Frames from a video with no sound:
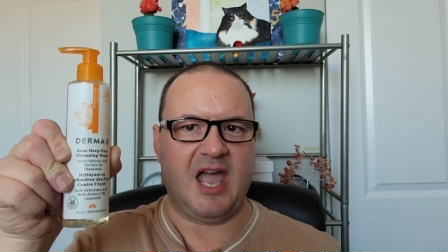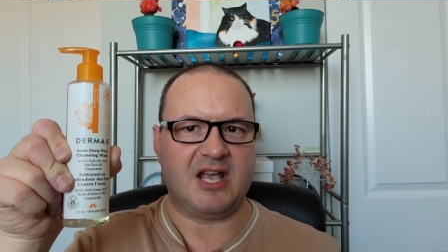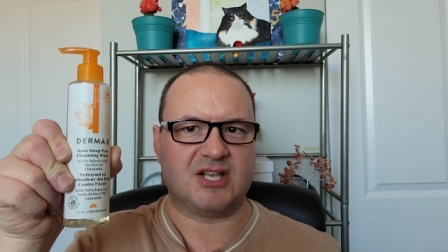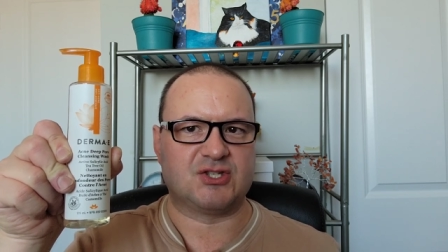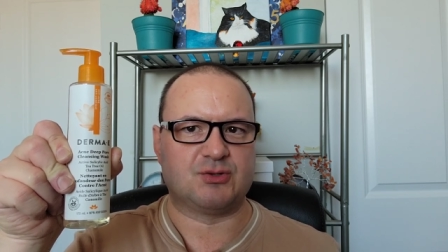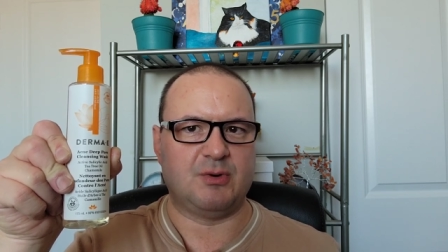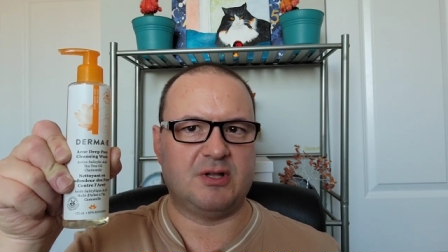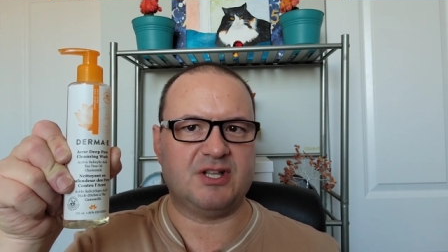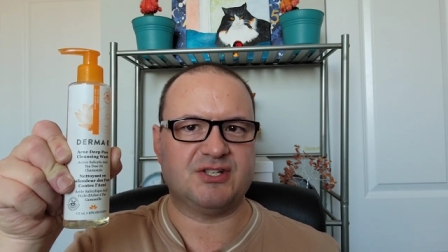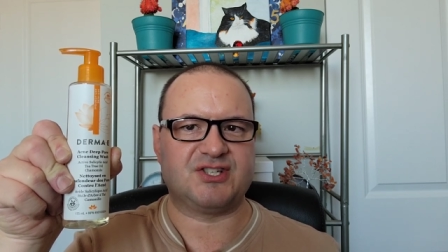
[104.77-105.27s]

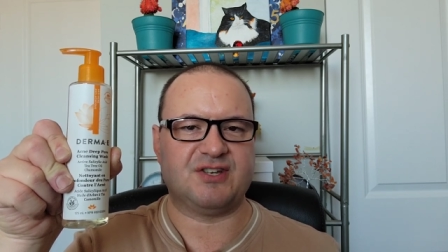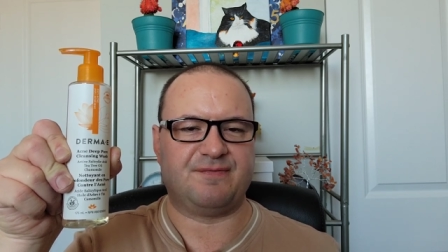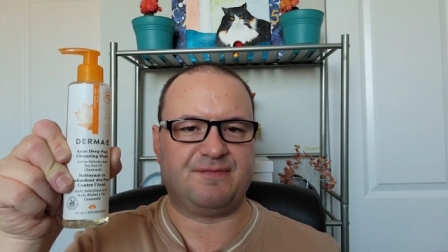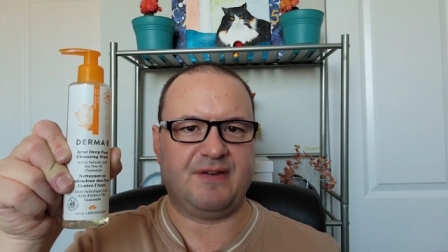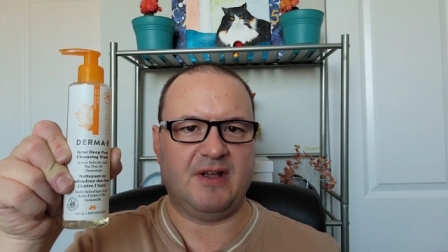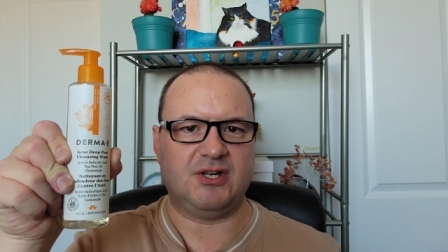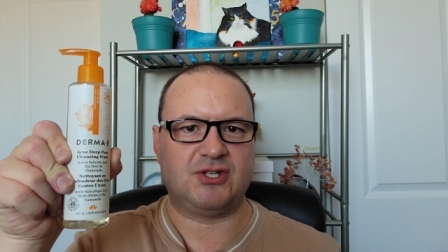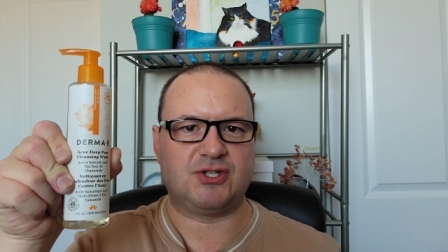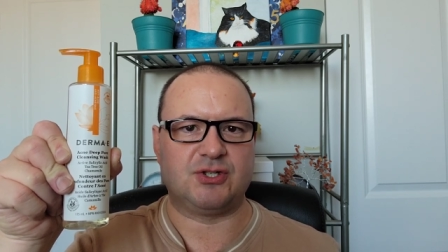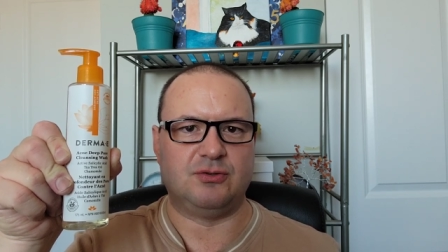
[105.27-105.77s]
as well as a
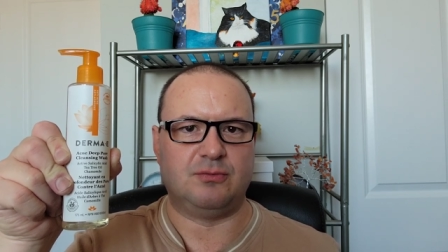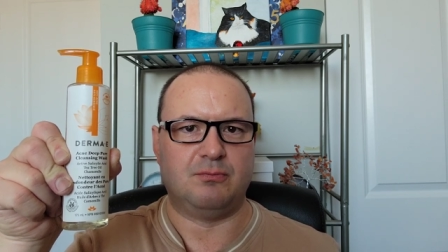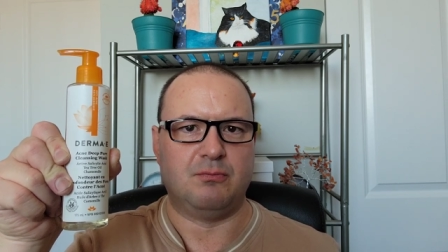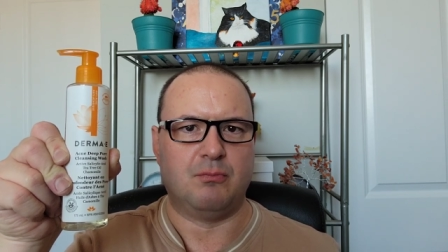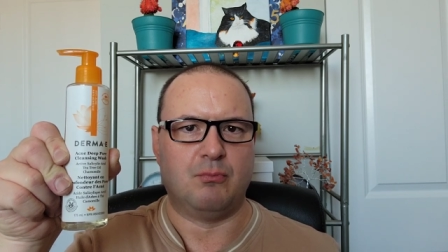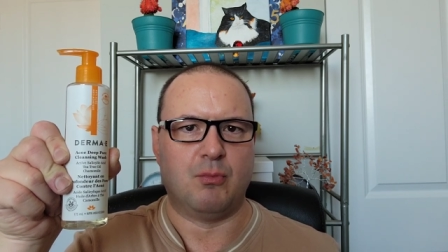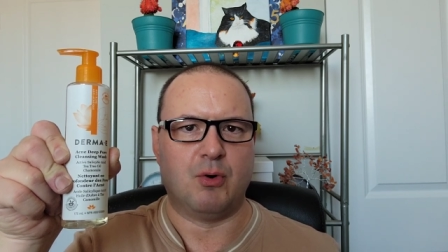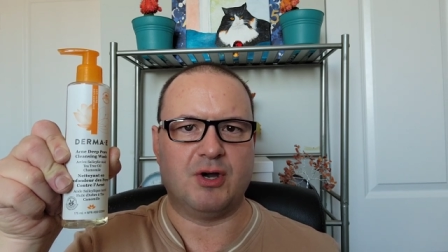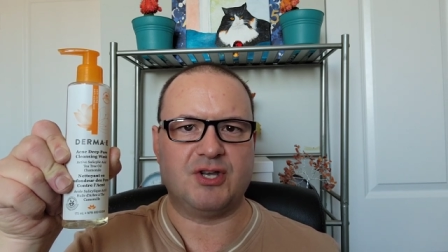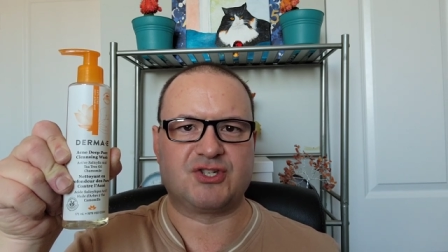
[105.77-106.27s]

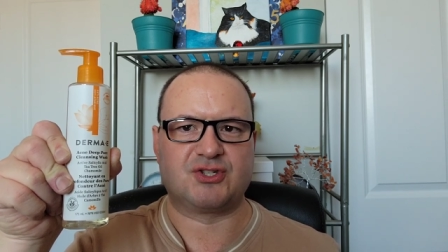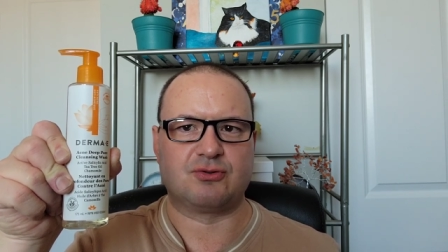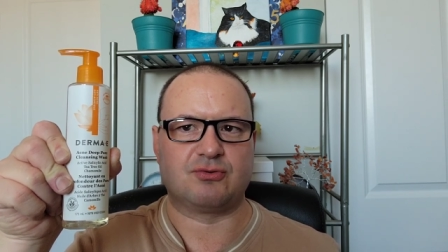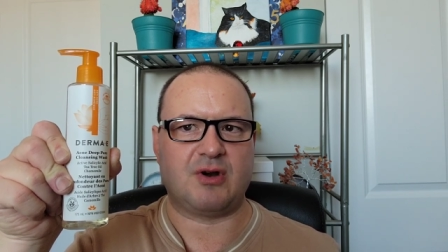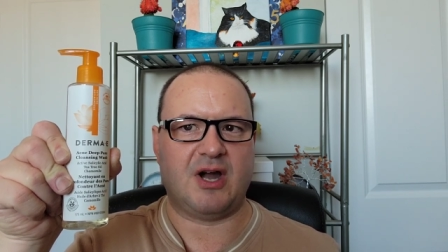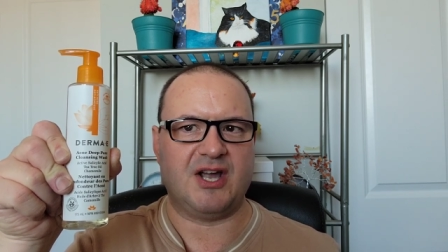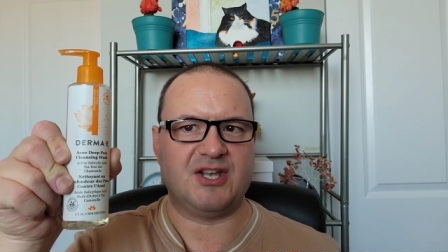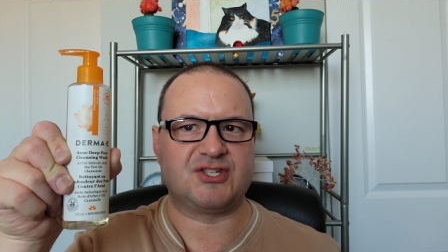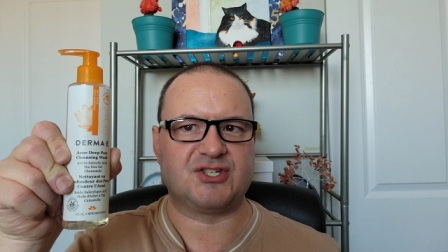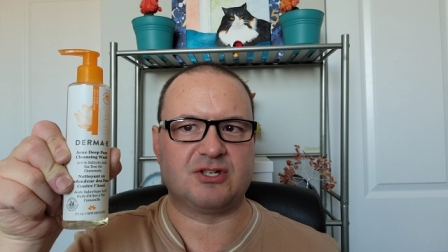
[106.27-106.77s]
facial
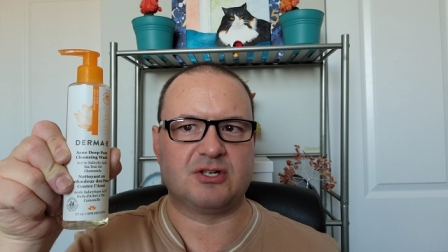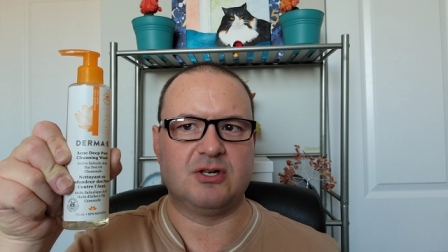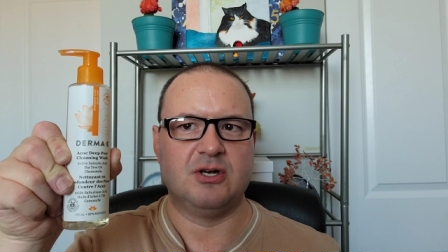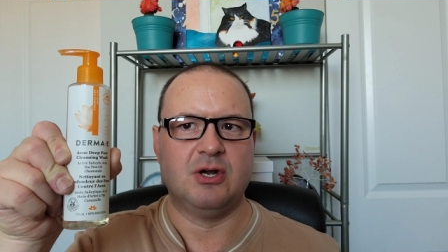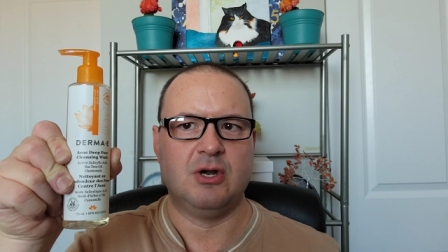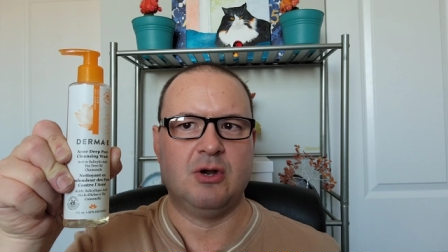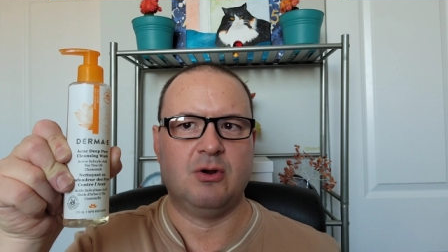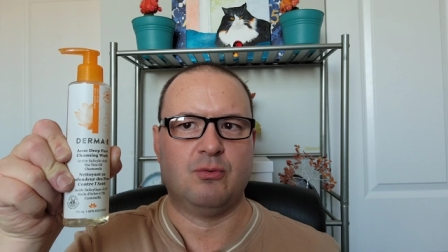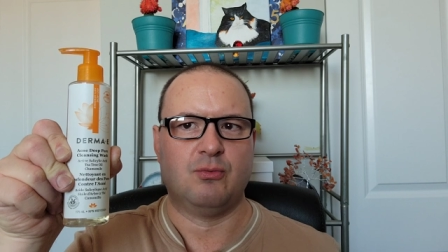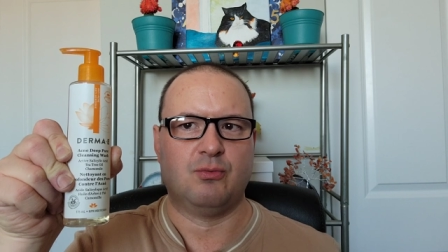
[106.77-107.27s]

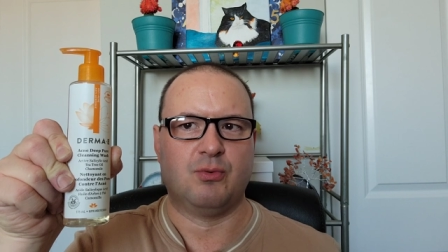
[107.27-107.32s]
moisturizer